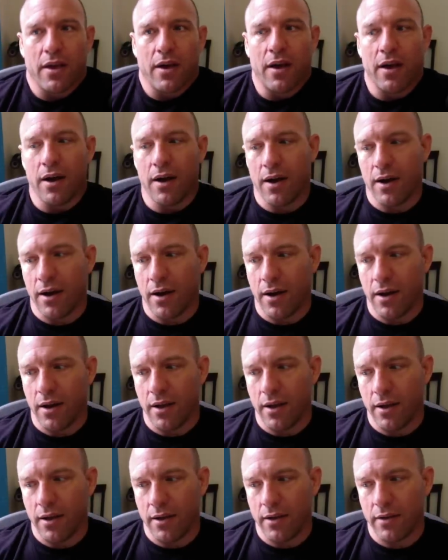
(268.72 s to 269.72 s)

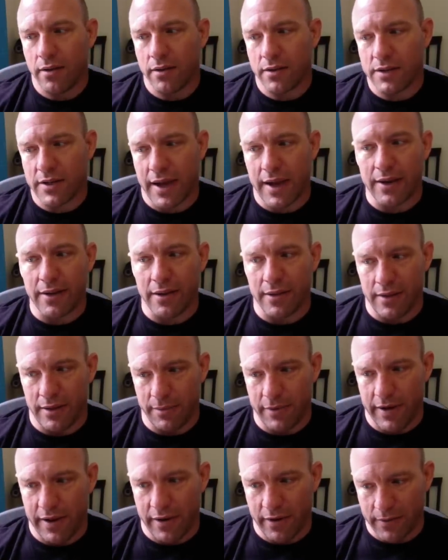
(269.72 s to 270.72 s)
Title
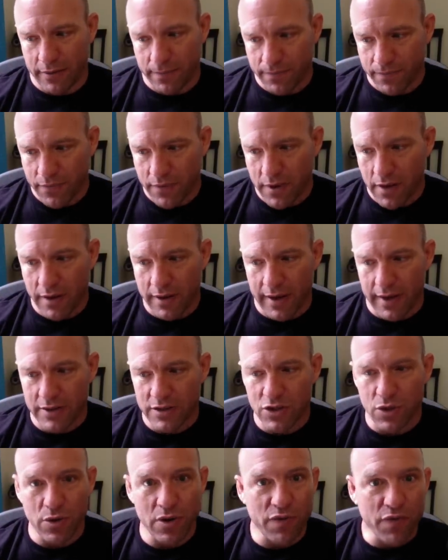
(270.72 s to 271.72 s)
eliminator
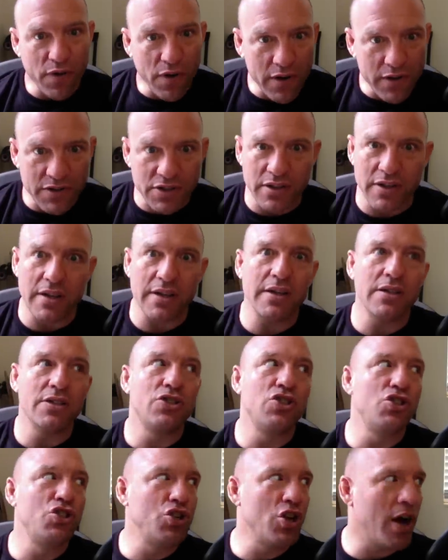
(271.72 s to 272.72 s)
against Tony Ferguson. He
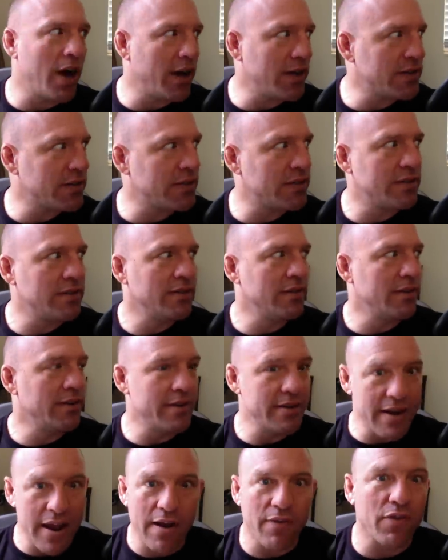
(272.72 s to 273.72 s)
just
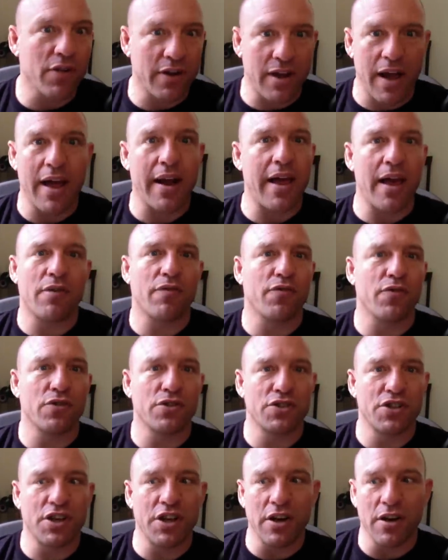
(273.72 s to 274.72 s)
never got out of
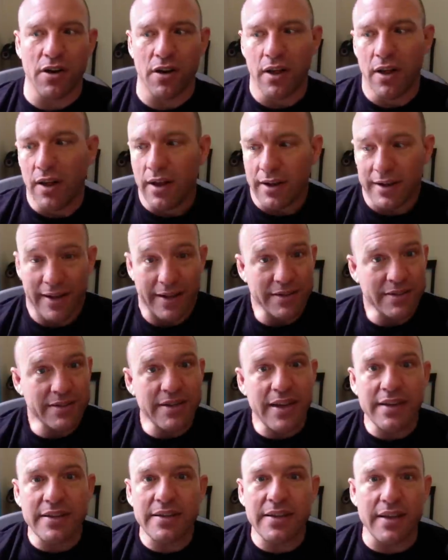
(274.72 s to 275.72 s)
first gear. Against
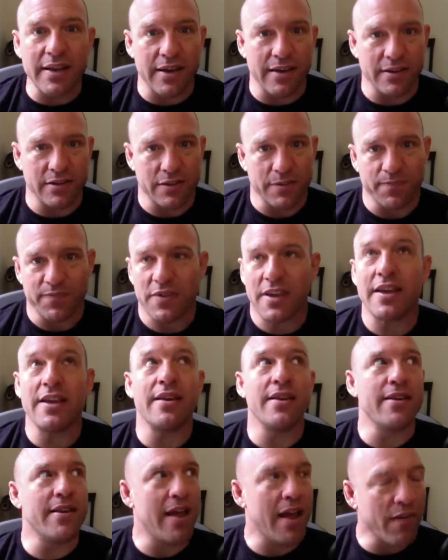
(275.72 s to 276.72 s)
Nate Diaz, he
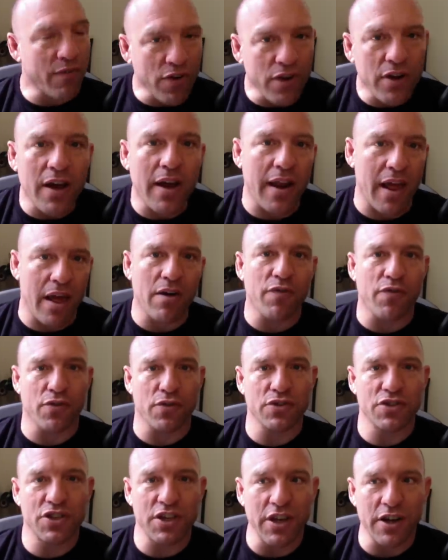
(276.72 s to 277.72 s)
never got out of
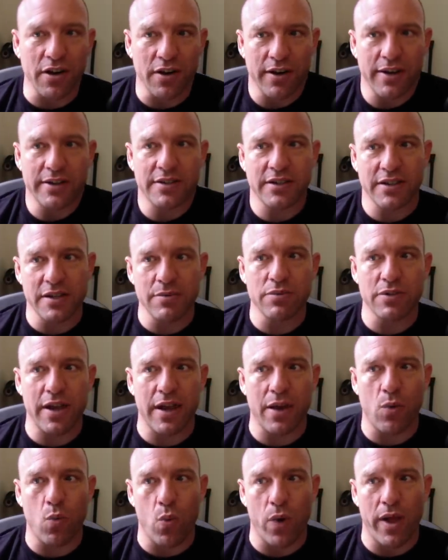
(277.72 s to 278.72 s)
first gear. It seems
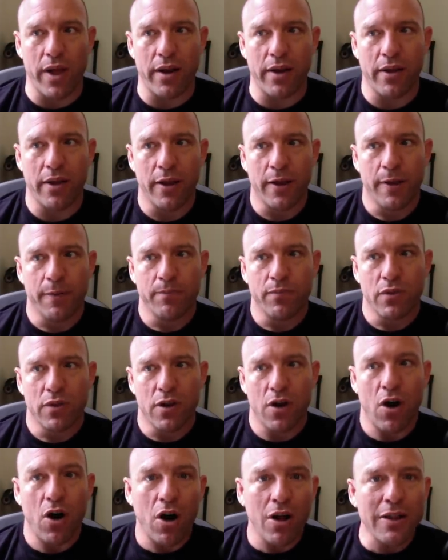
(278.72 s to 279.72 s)
like when
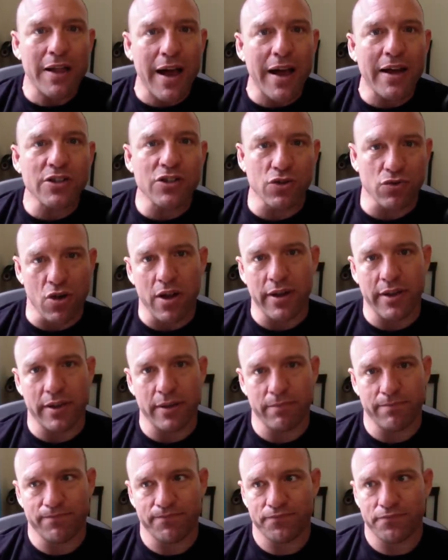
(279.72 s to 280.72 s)
all eyes are on
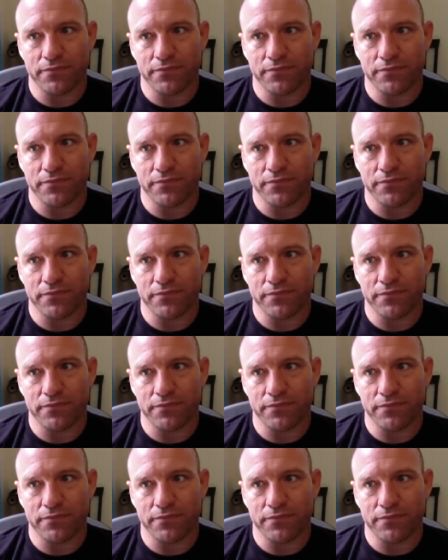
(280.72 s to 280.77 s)
him,